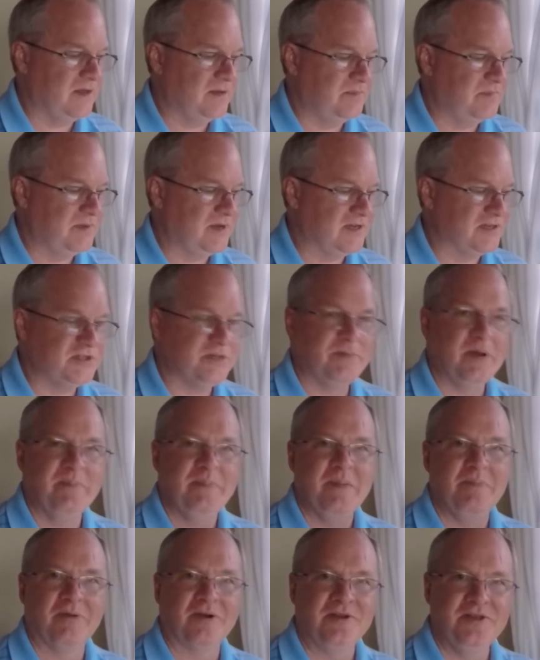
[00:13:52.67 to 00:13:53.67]
because so many
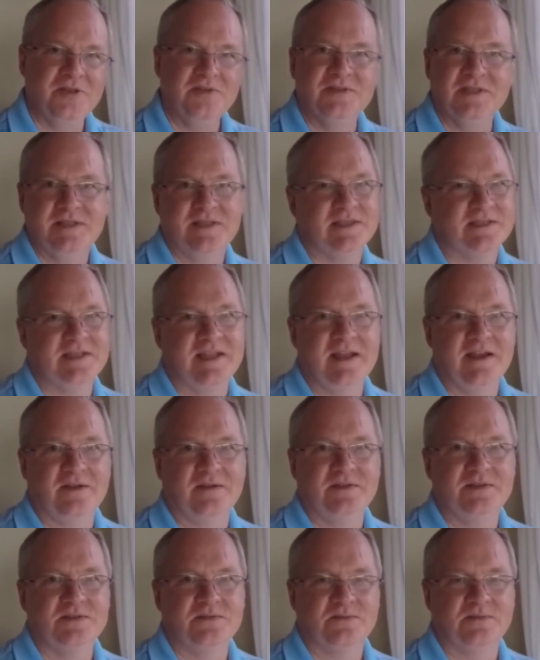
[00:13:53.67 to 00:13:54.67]
people are using this now.
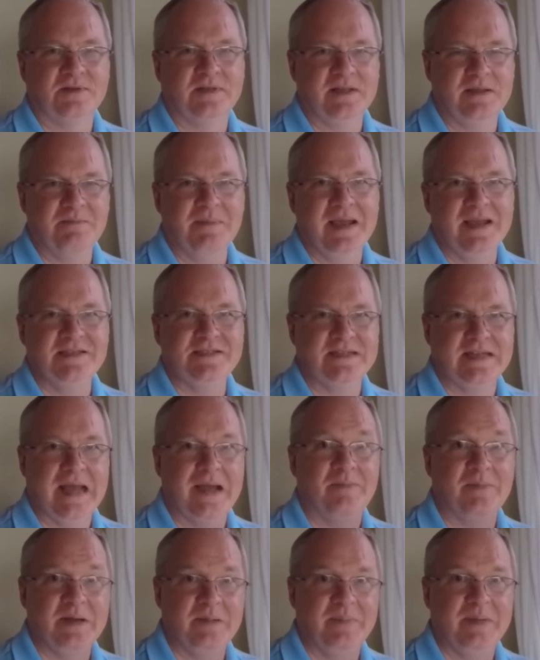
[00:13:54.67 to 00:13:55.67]
It's really amazing how
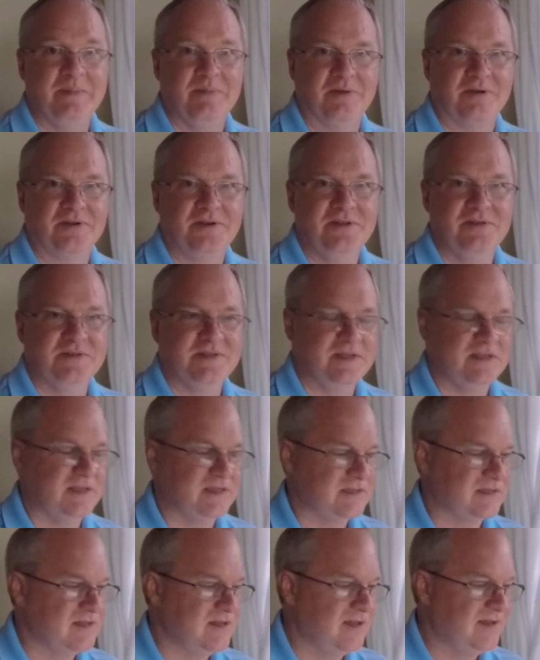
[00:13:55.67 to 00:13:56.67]
many people are using
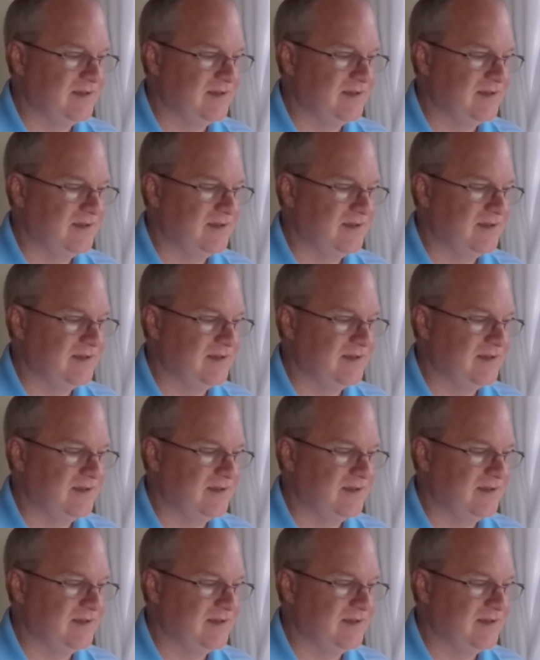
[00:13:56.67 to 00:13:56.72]
this.